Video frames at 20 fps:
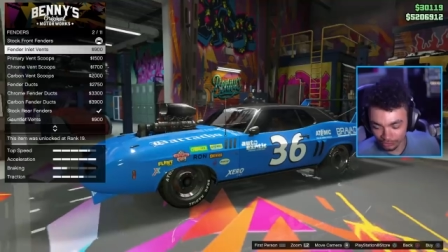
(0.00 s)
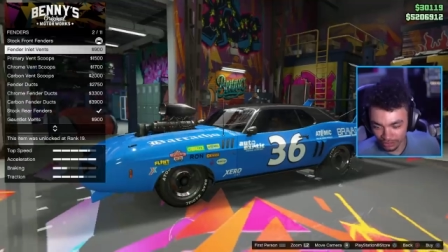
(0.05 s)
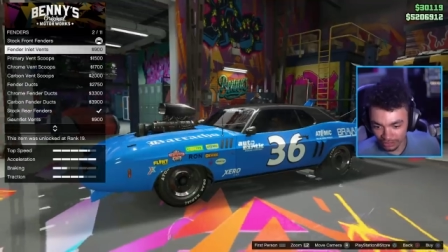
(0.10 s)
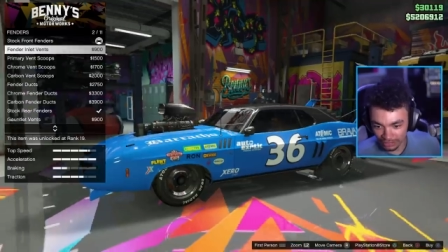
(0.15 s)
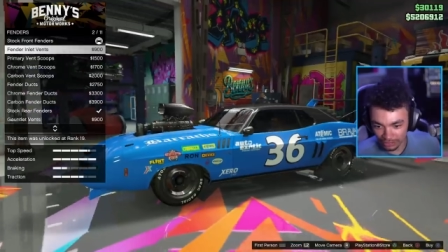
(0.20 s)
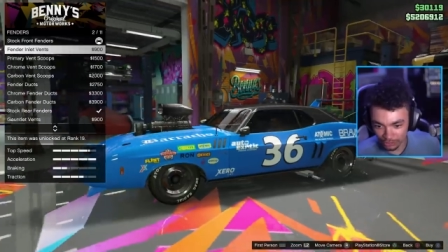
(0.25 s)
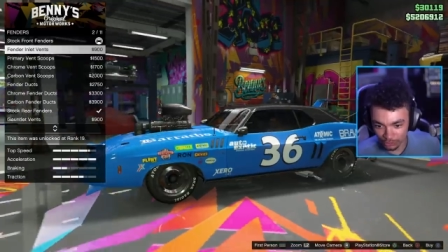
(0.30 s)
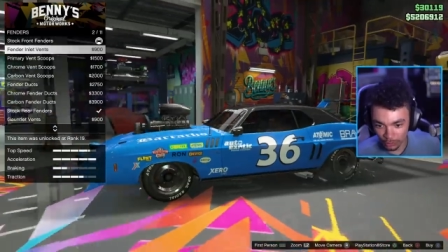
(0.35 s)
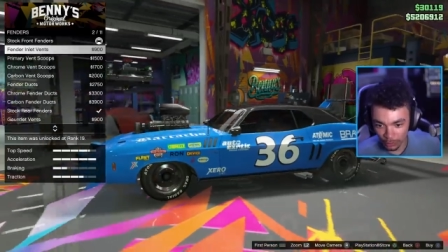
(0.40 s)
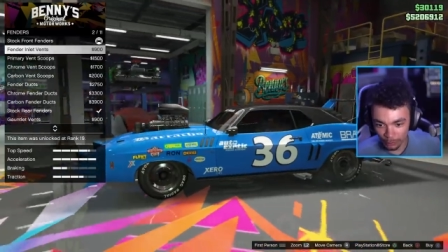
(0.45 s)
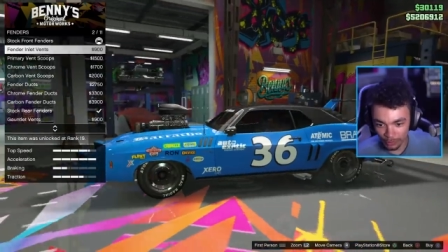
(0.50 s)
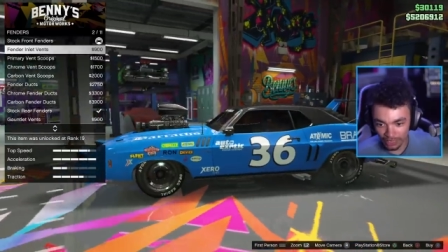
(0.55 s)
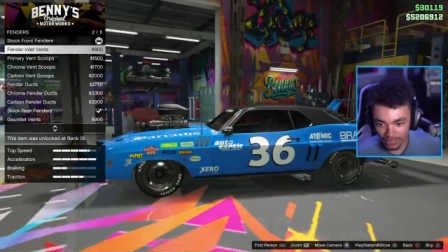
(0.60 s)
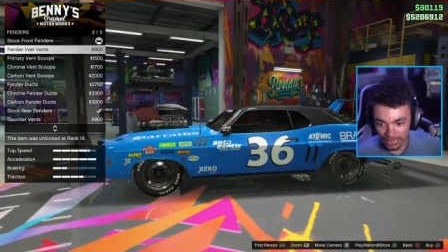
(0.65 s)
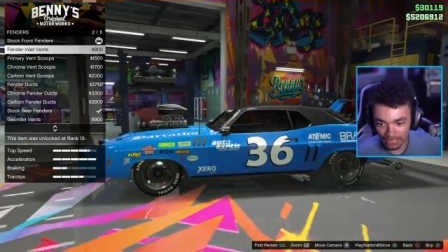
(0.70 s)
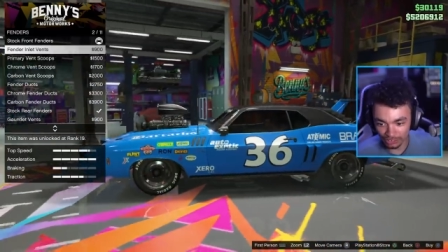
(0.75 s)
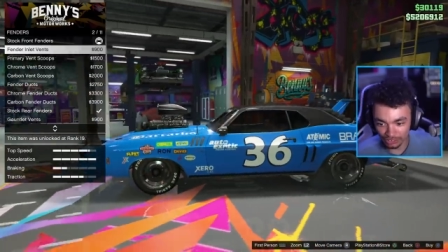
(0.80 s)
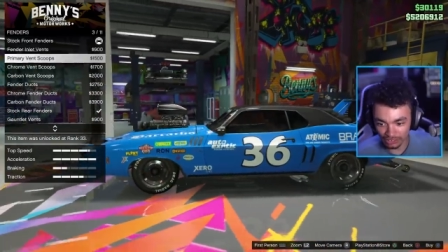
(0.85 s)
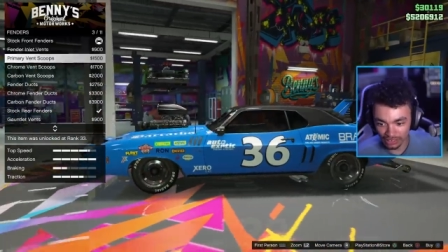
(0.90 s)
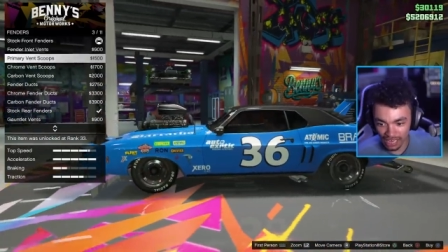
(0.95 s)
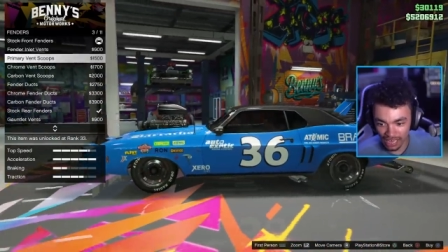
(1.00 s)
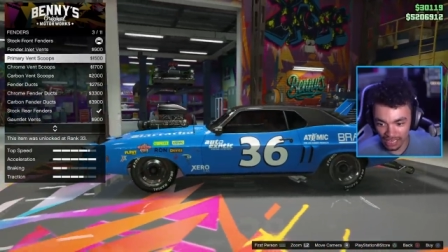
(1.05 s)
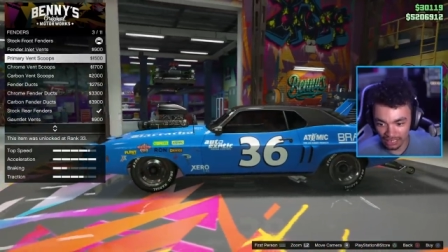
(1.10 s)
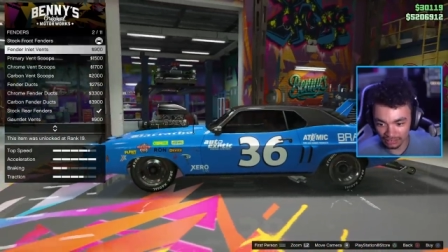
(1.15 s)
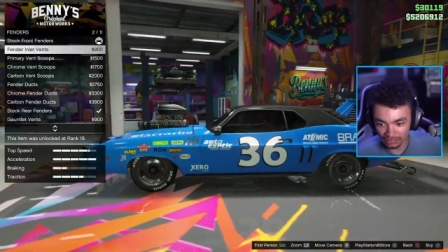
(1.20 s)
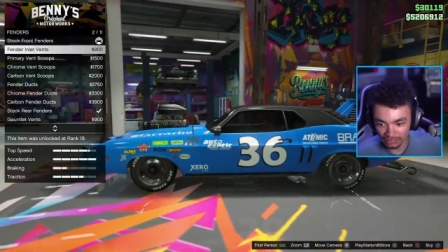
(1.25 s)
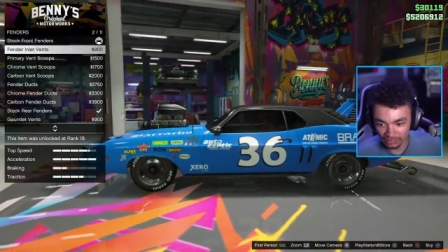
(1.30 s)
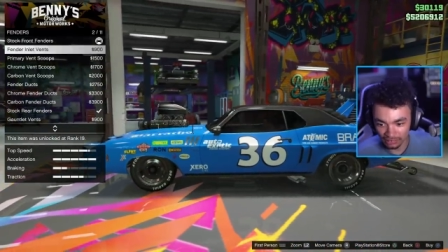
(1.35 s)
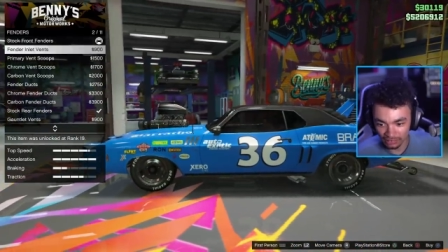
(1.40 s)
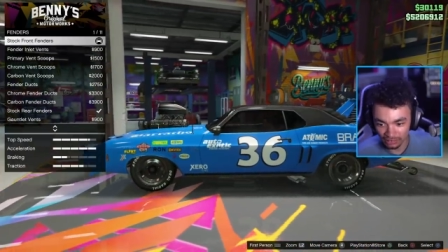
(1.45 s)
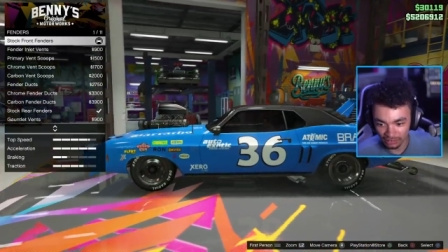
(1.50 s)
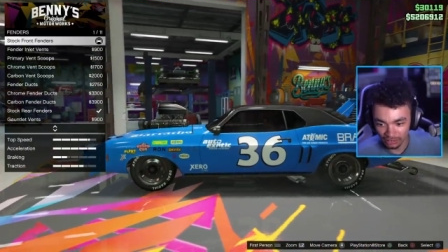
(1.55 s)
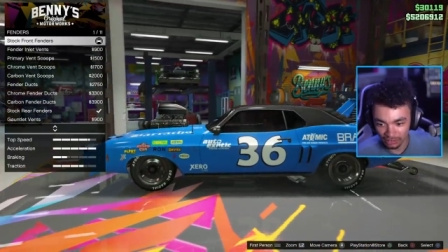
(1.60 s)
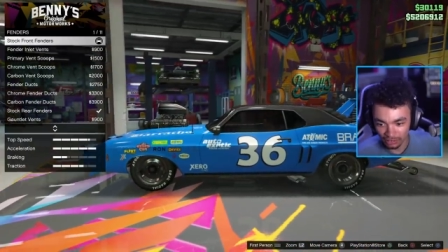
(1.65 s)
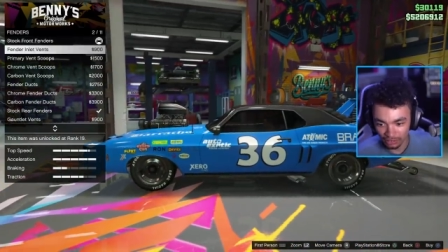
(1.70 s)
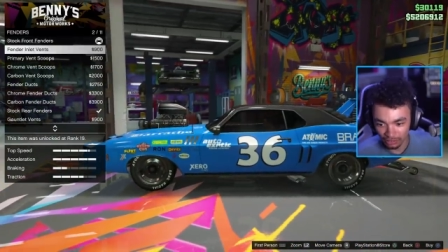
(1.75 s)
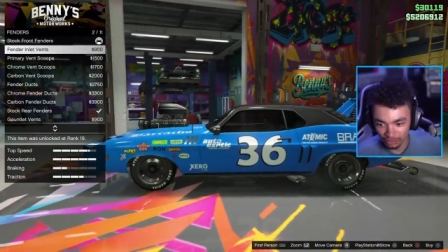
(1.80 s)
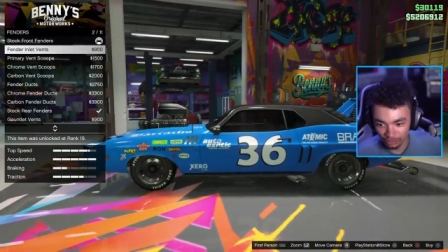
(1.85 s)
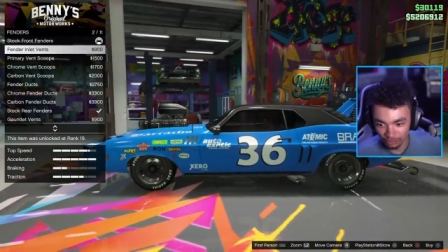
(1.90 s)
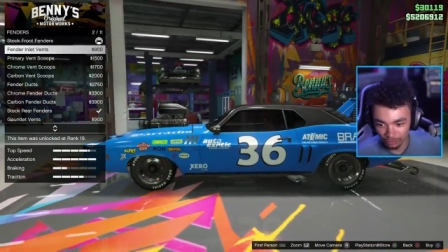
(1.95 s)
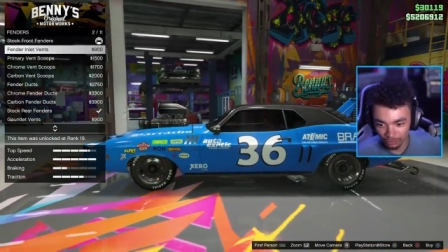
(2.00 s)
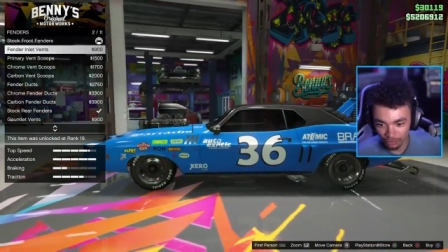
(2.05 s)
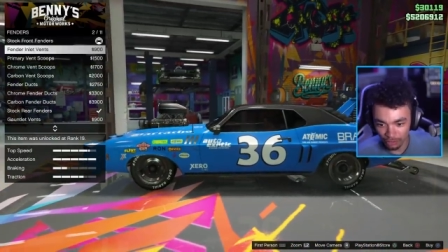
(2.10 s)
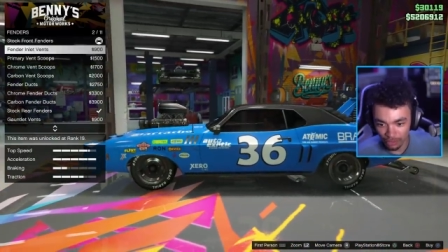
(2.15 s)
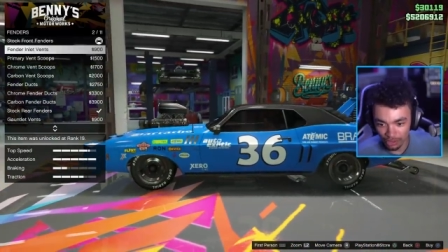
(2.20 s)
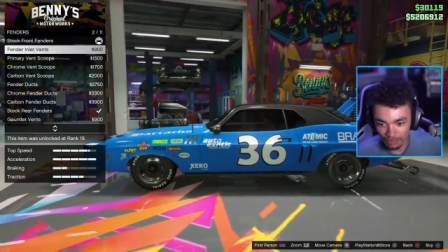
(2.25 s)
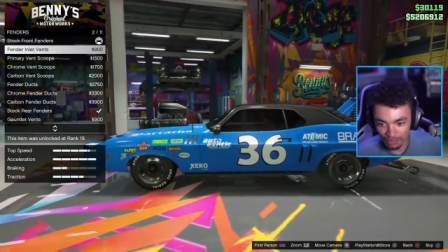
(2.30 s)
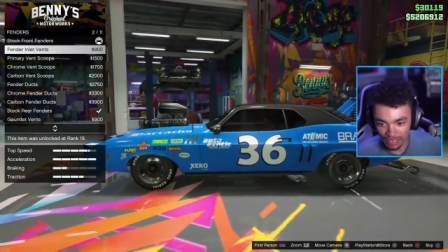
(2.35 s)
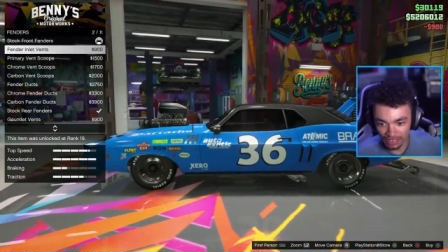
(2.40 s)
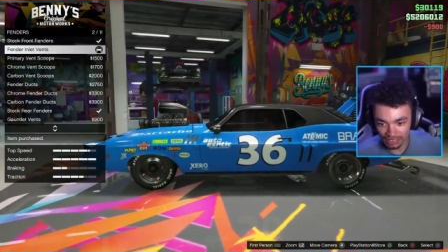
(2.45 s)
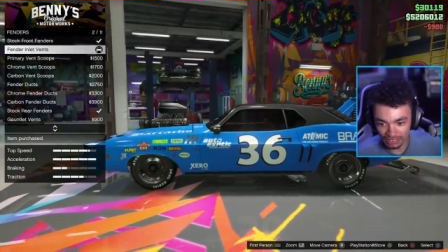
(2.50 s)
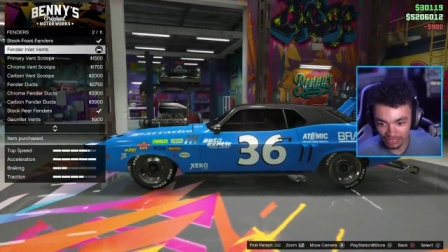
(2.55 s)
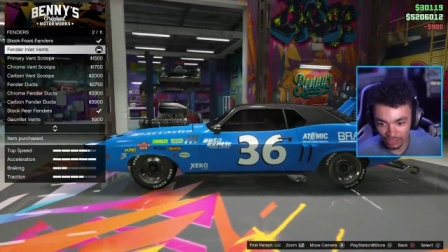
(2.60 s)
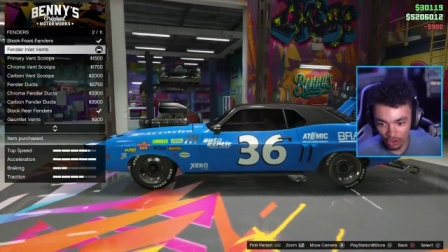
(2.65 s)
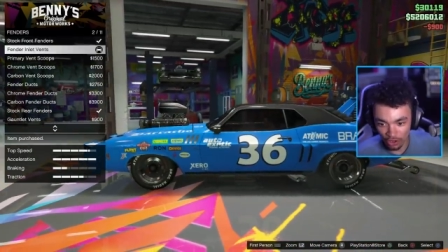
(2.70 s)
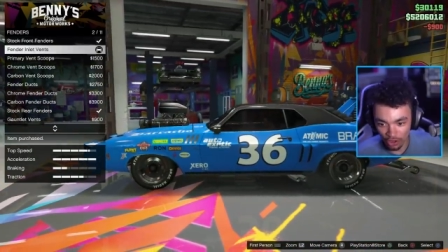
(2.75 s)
realized as well, we could actually add front vents